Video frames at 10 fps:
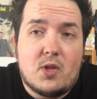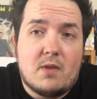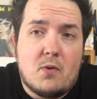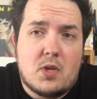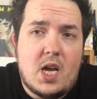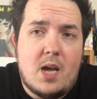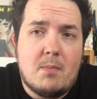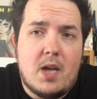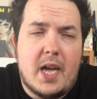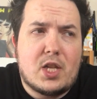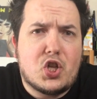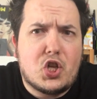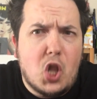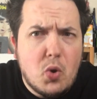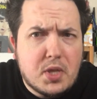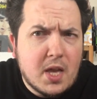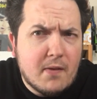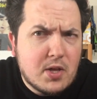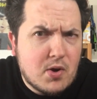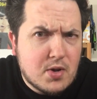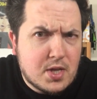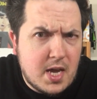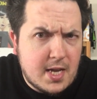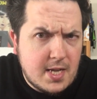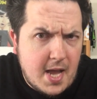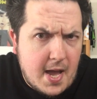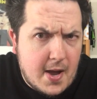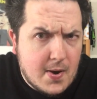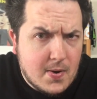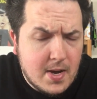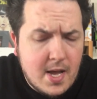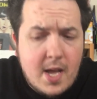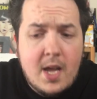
which is the first time exclusive that you're seeing now.